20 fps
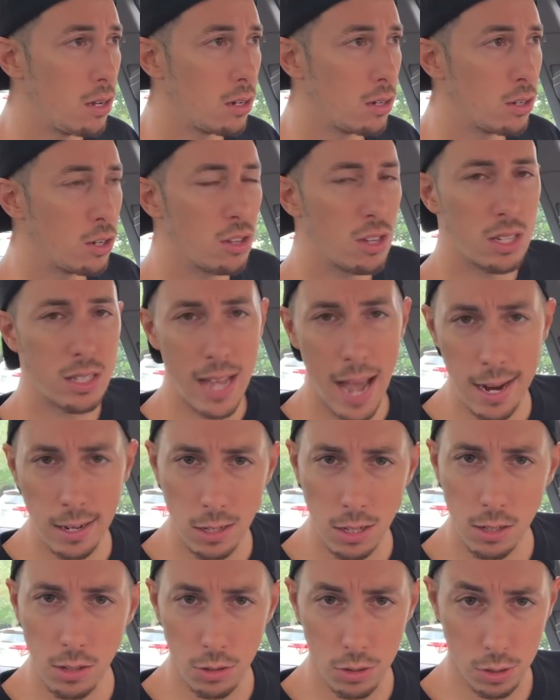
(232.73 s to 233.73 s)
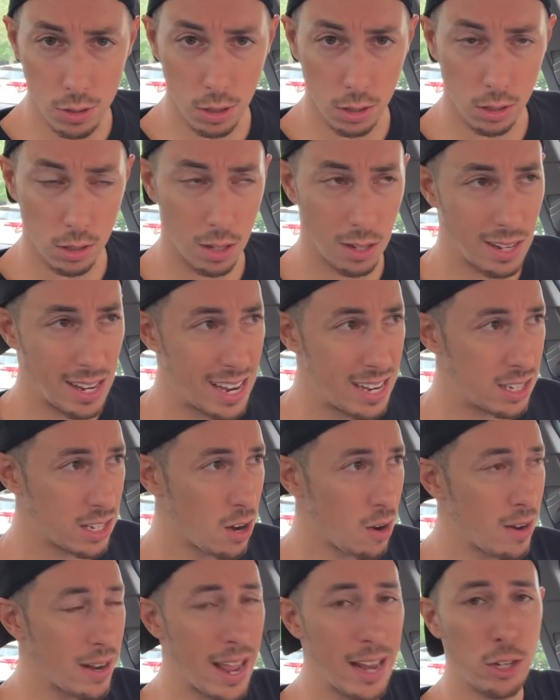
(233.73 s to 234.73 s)
do the technicals look good? Is
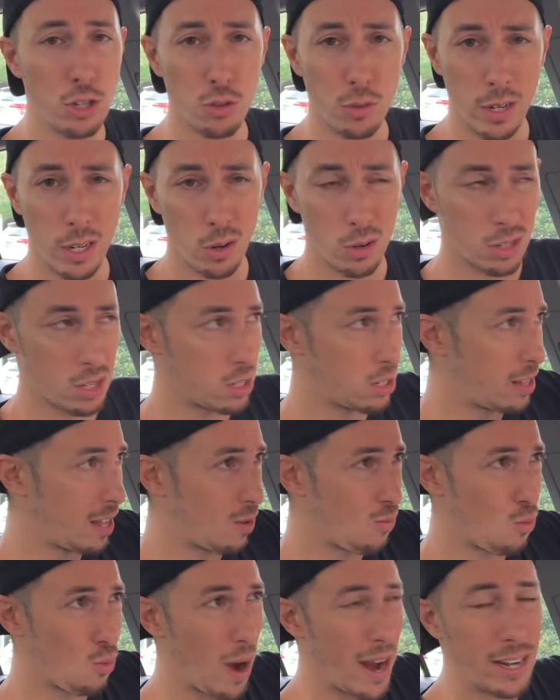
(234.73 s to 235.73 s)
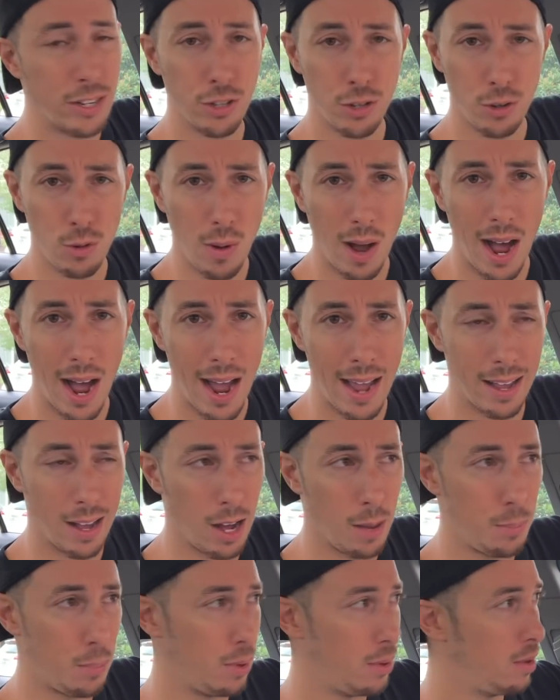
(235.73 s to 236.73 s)
there an entry, or is this thing way too high
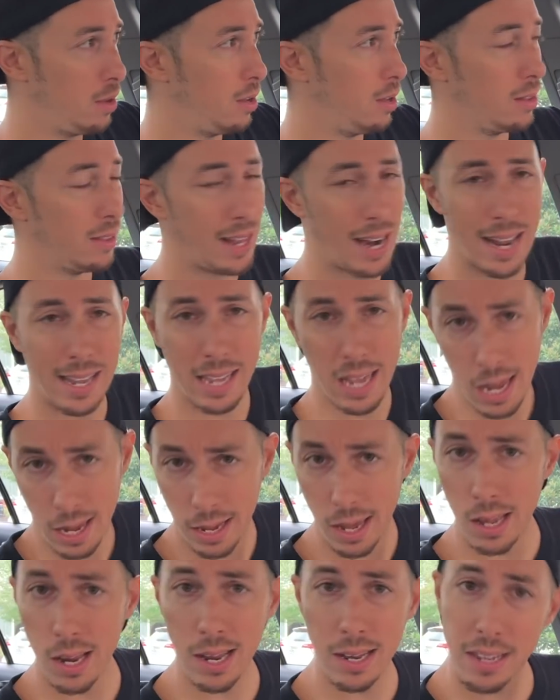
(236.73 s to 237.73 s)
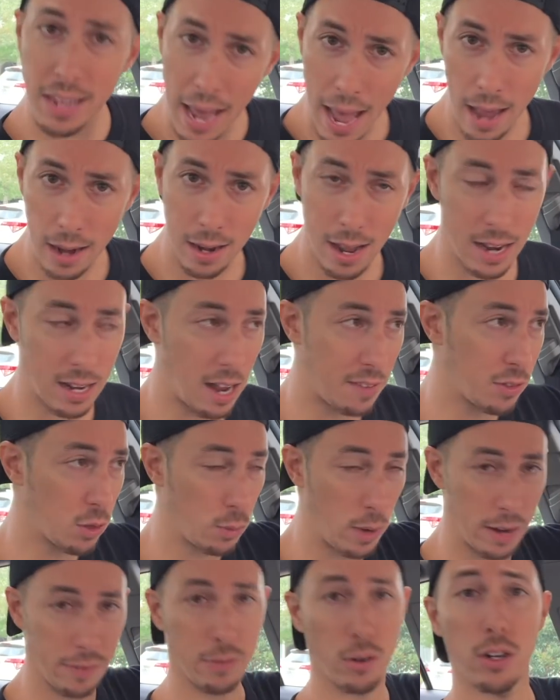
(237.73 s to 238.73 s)
up that I can't get in yet? I'd have to
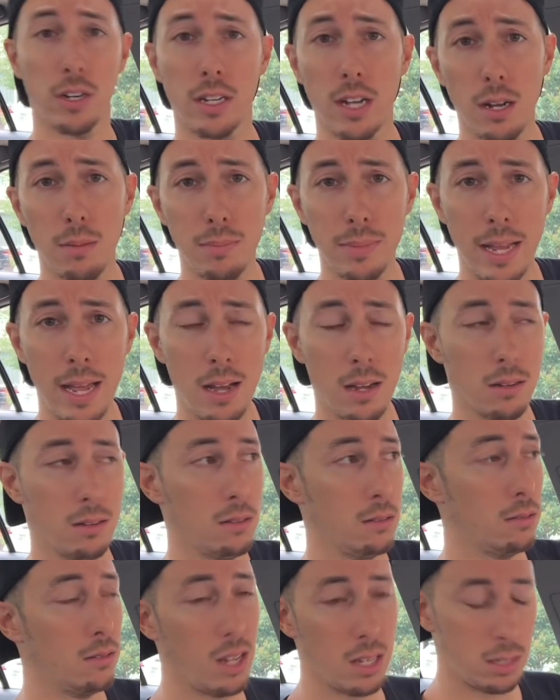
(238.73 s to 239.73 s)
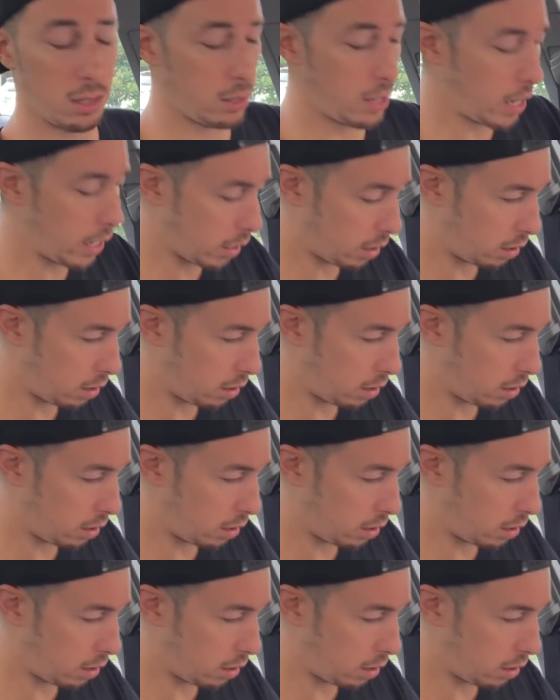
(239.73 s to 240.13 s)
wait for it to come down. Let's see.